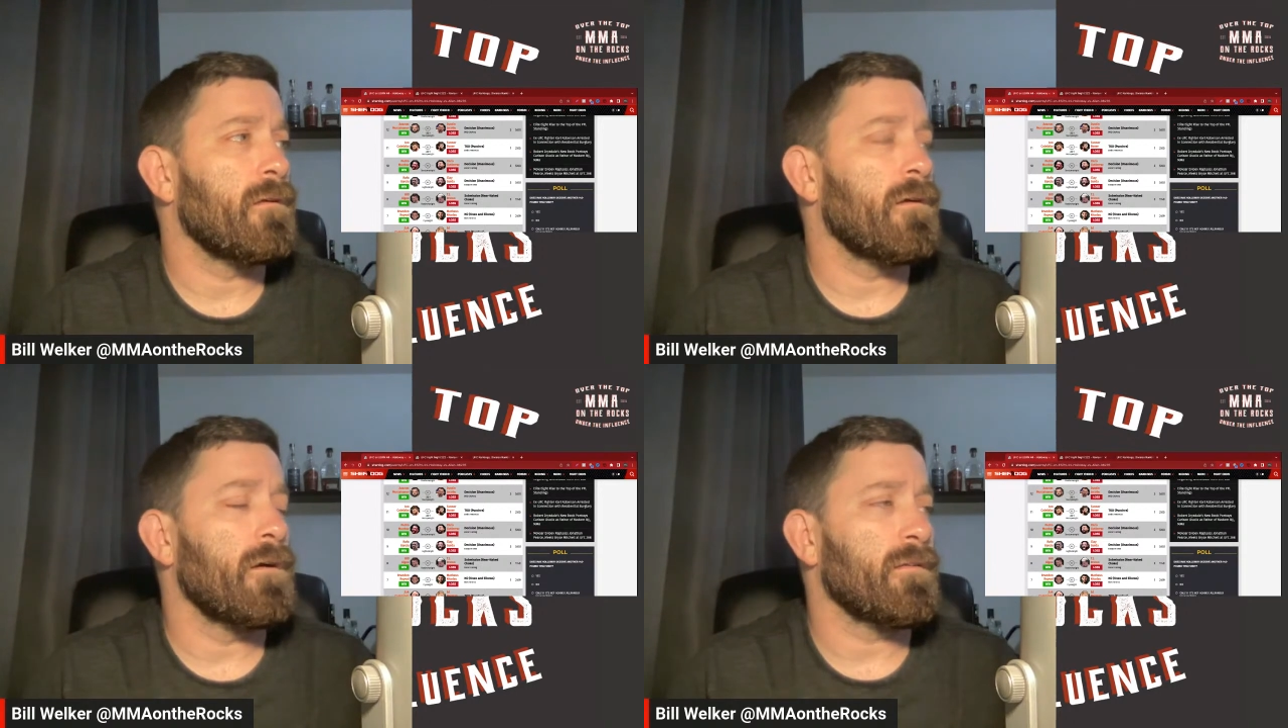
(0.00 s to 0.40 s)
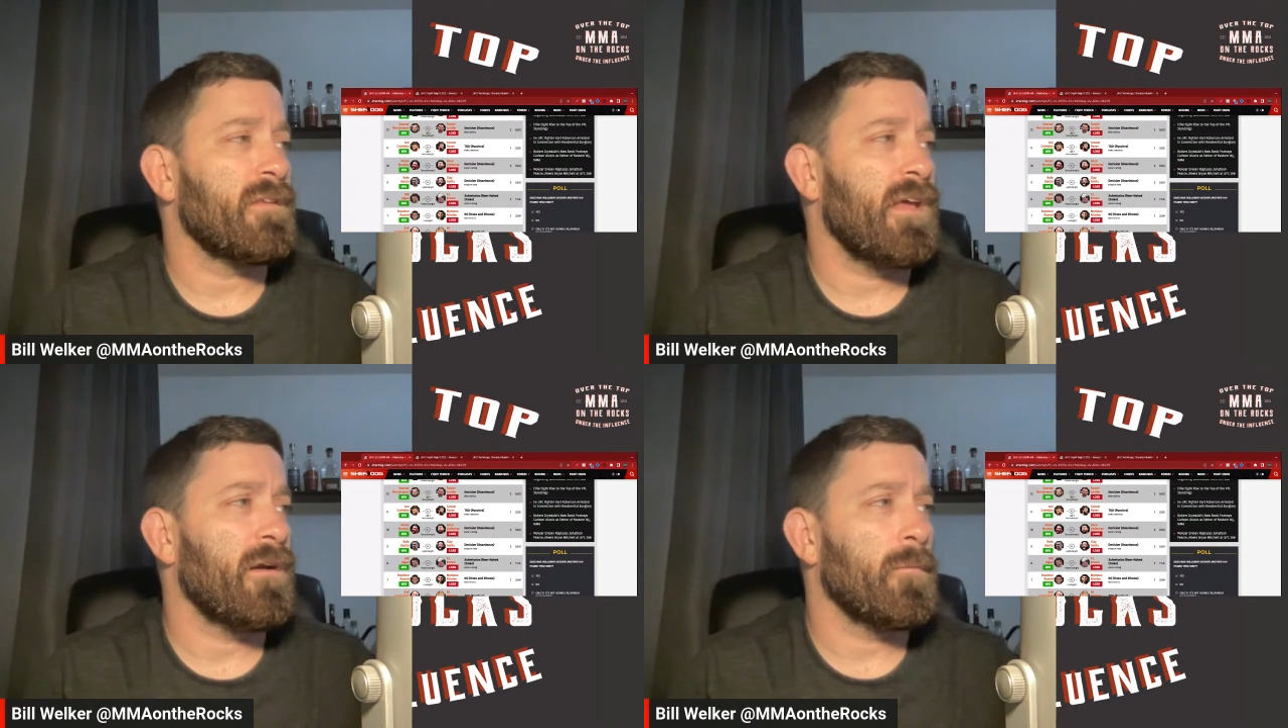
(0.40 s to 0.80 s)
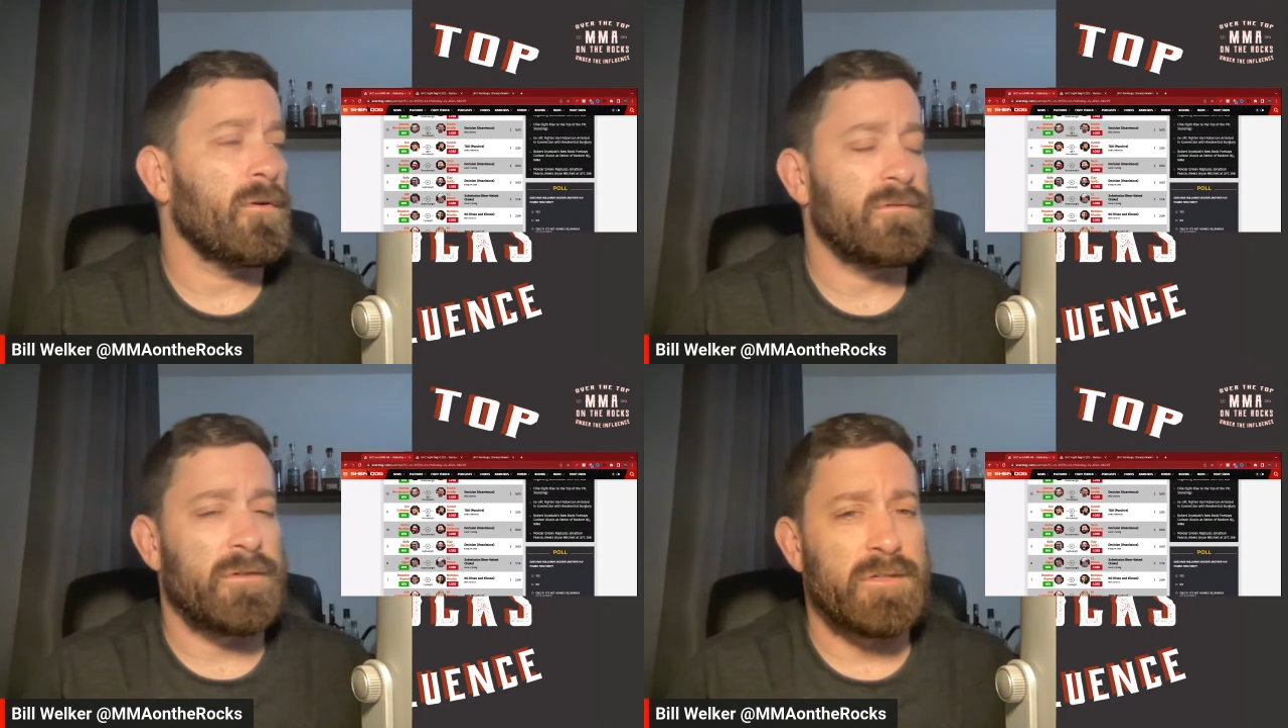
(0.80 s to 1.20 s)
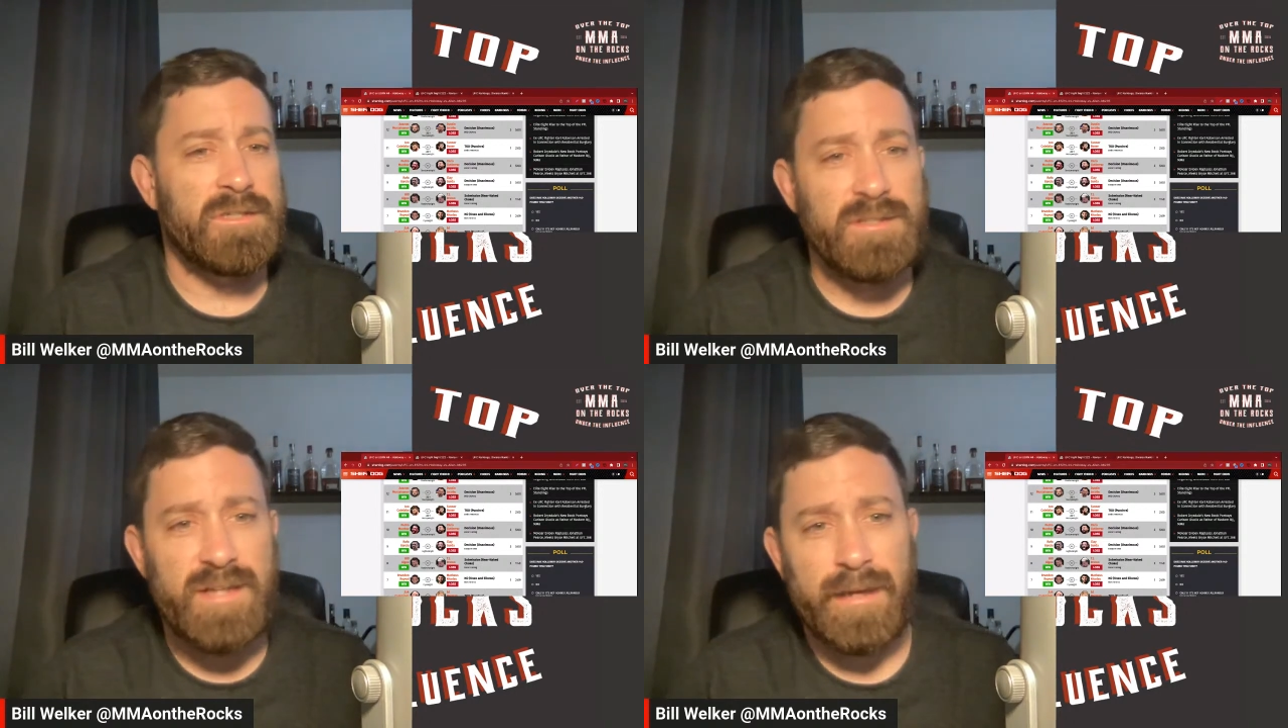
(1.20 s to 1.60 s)
Tanner Boser
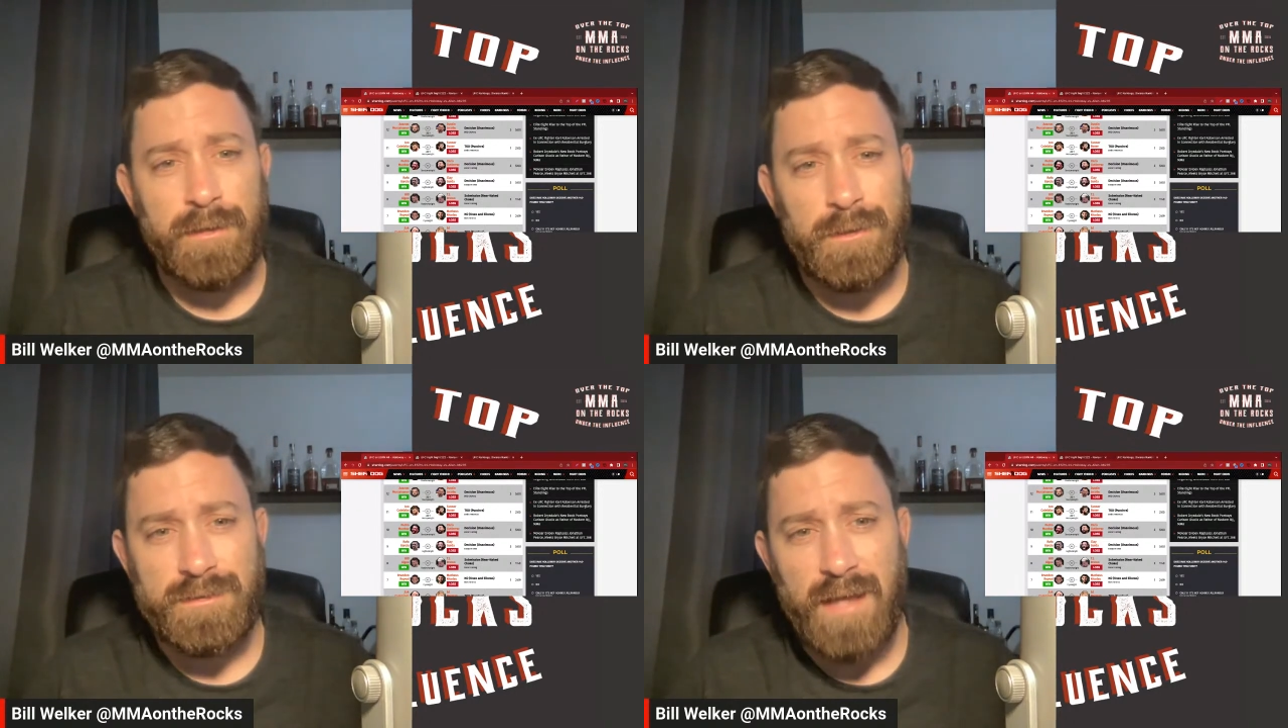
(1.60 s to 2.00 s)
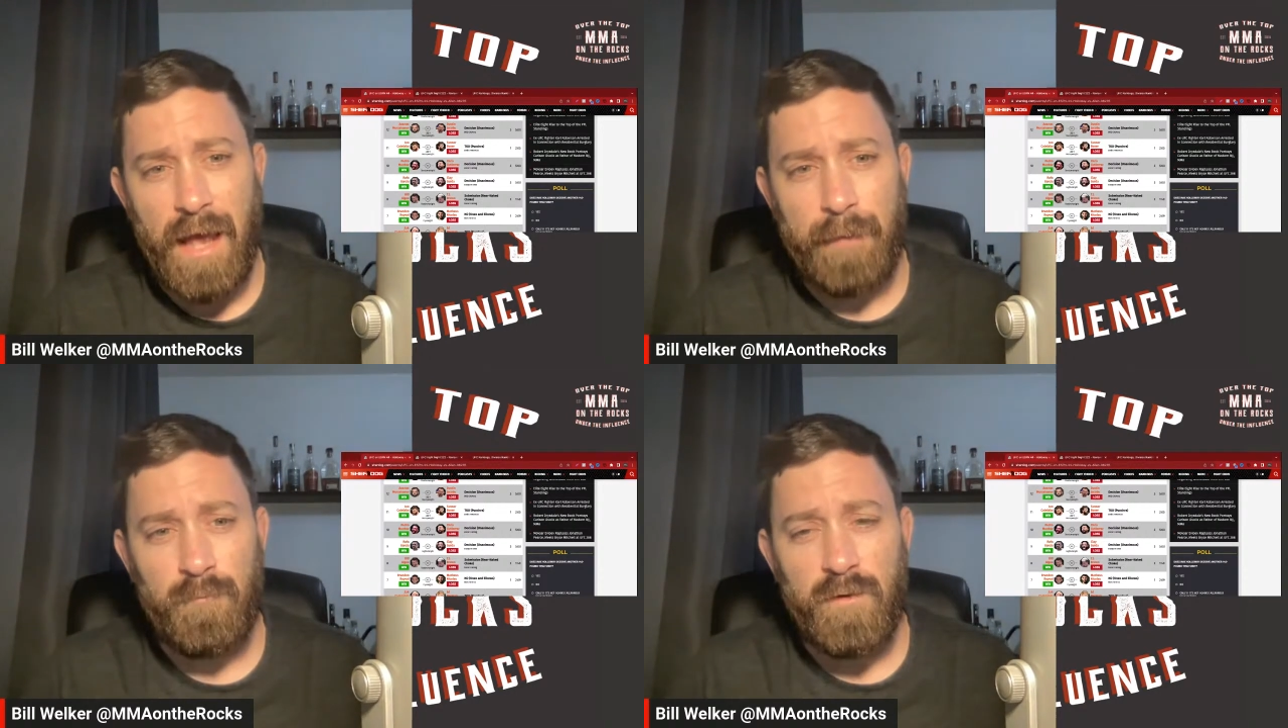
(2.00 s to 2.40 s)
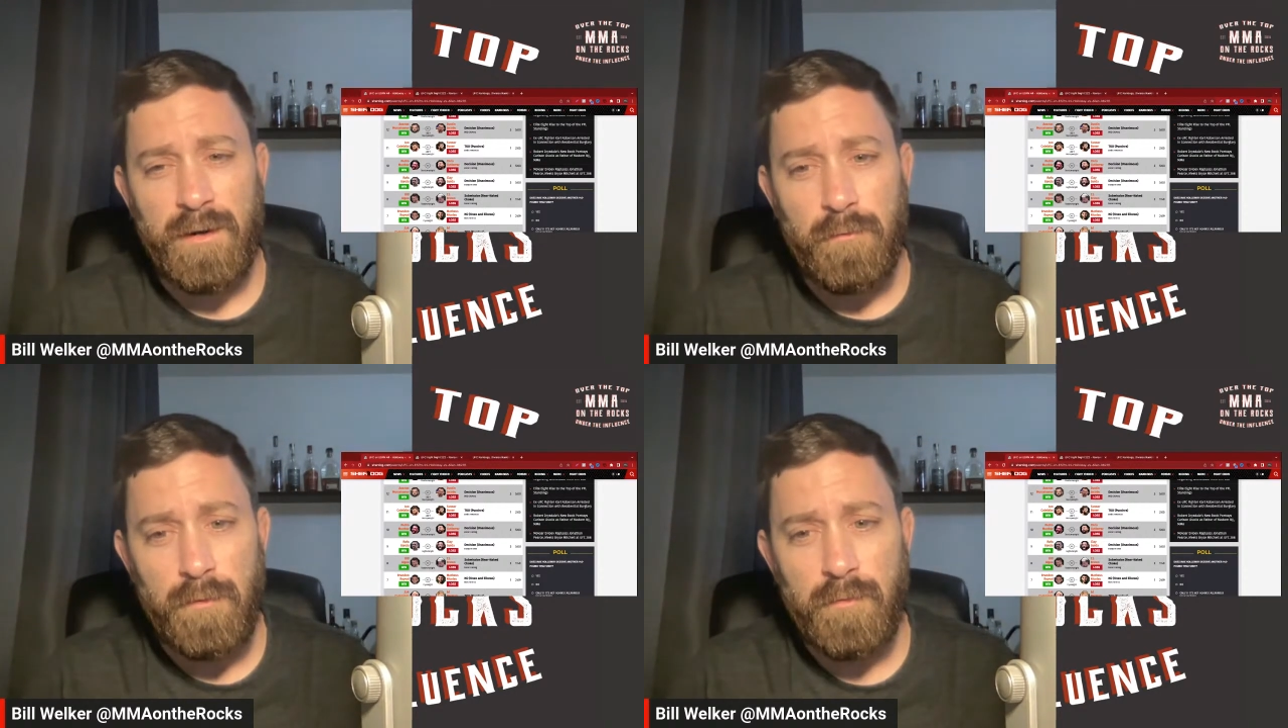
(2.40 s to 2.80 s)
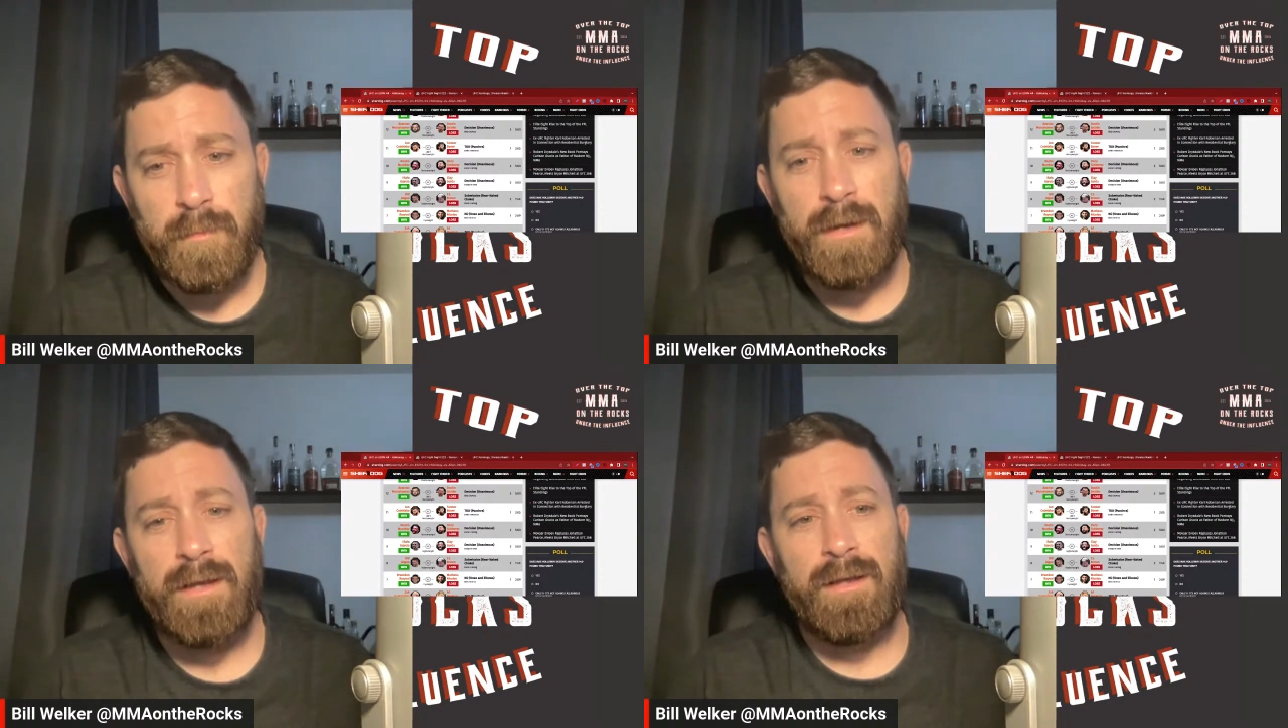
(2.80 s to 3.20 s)
should just take a little time, regroup,